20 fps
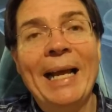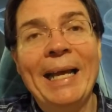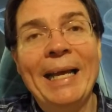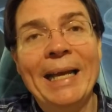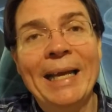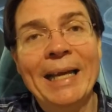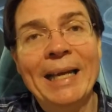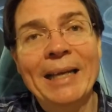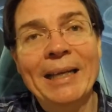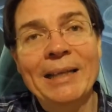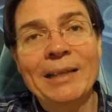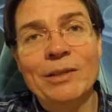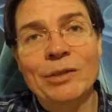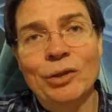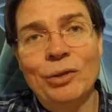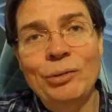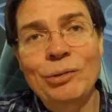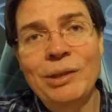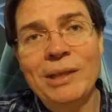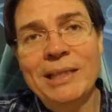And as
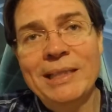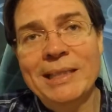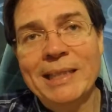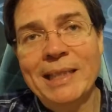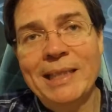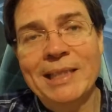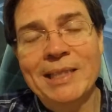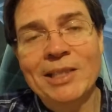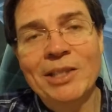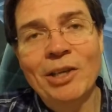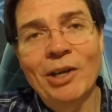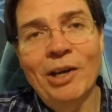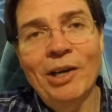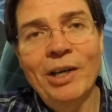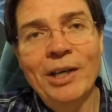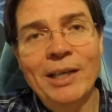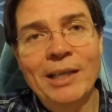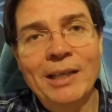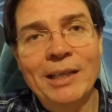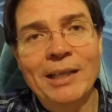soon as I
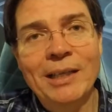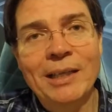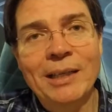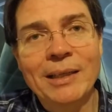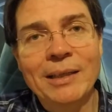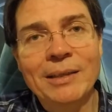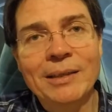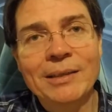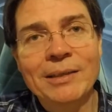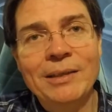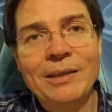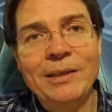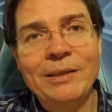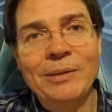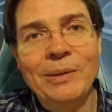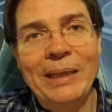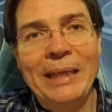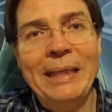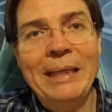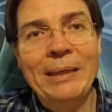started
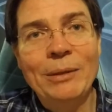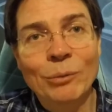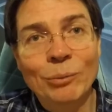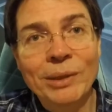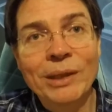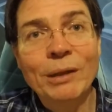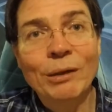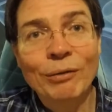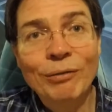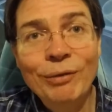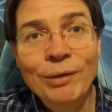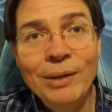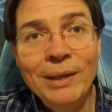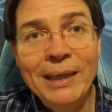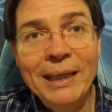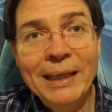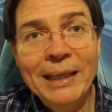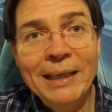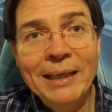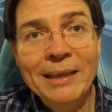to eat real food
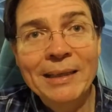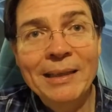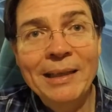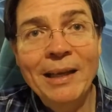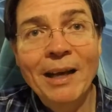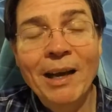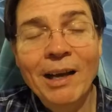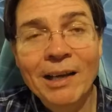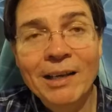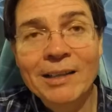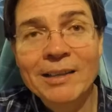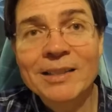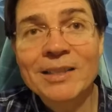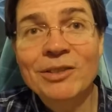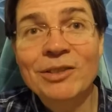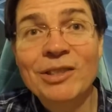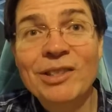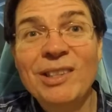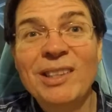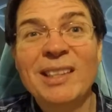again, the honest
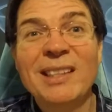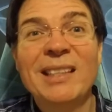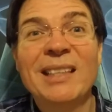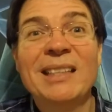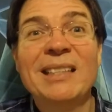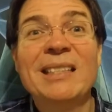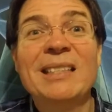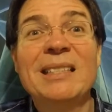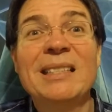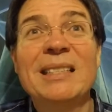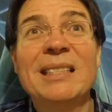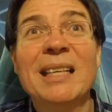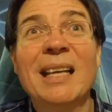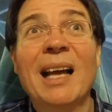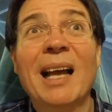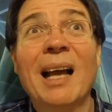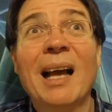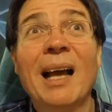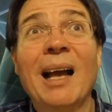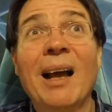truth is
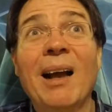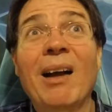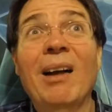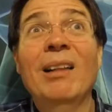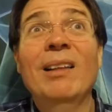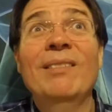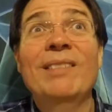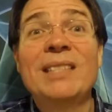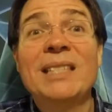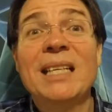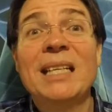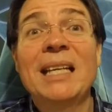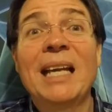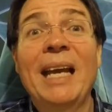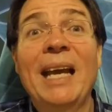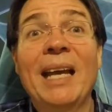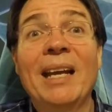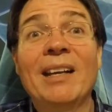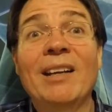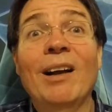all of a sudden I
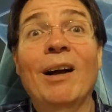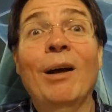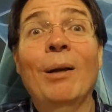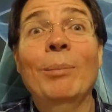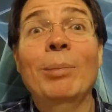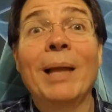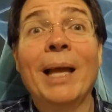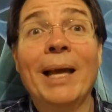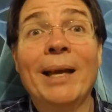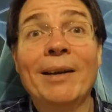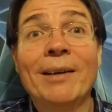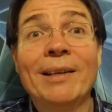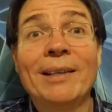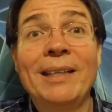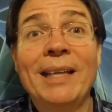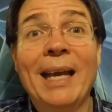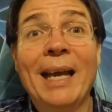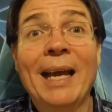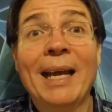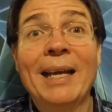had a gallbladder
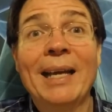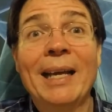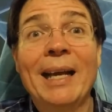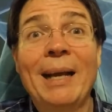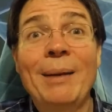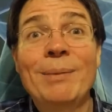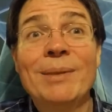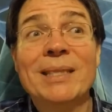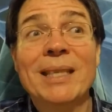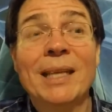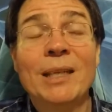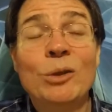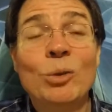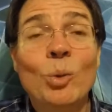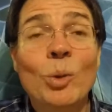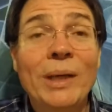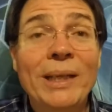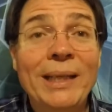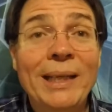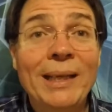attack. And I was like
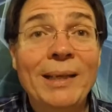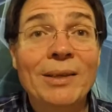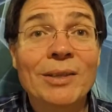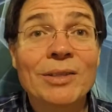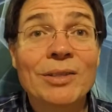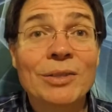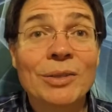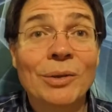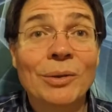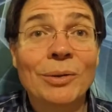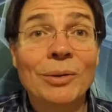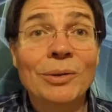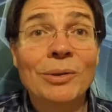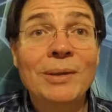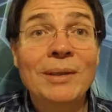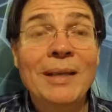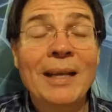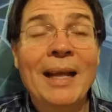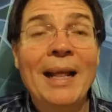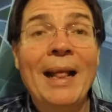28 years
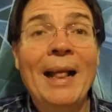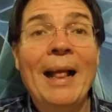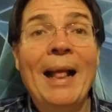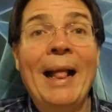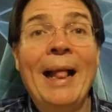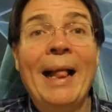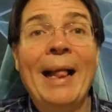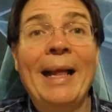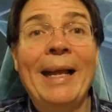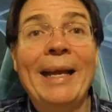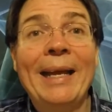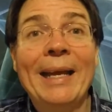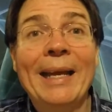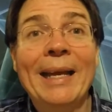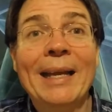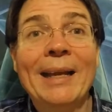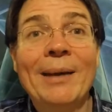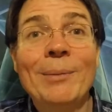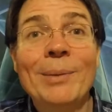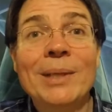old.
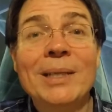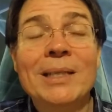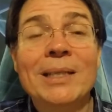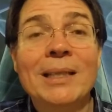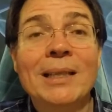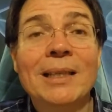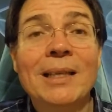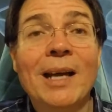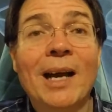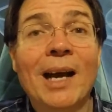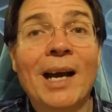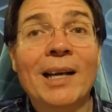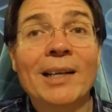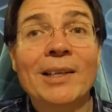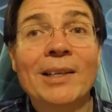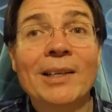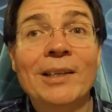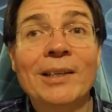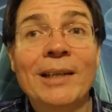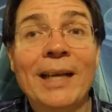And I went to the
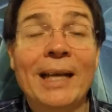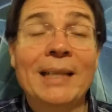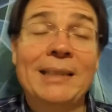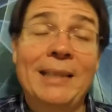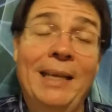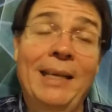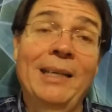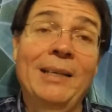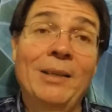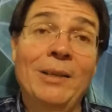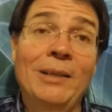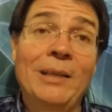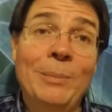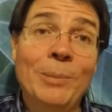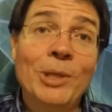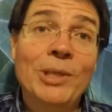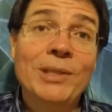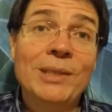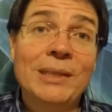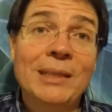doctor. Actually, I had to go to the
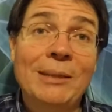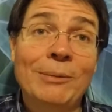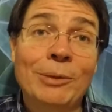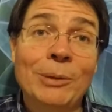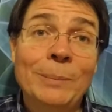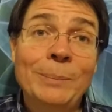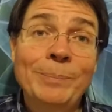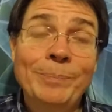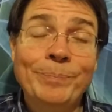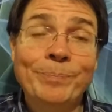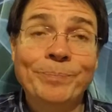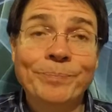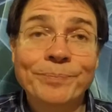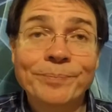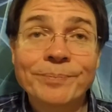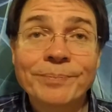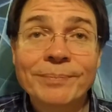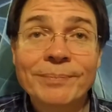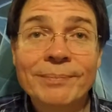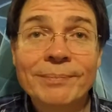emergency room.
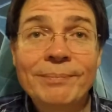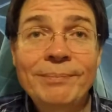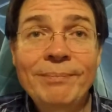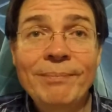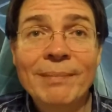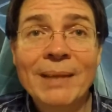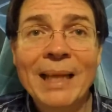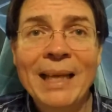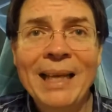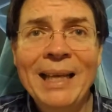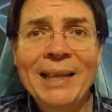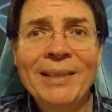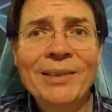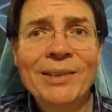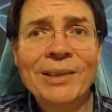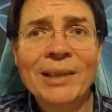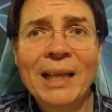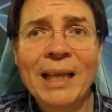And they're